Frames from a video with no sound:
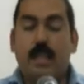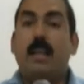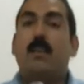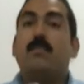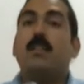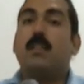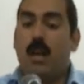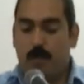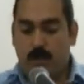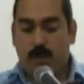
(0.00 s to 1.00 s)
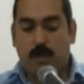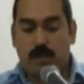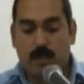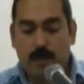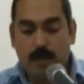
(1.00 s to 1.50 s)
and held the
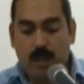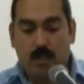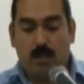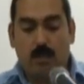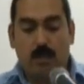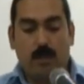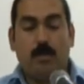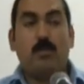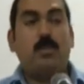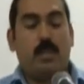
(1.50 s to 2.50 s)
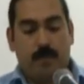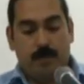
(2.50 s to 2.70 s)
accomplishments of the Cuban Revolution,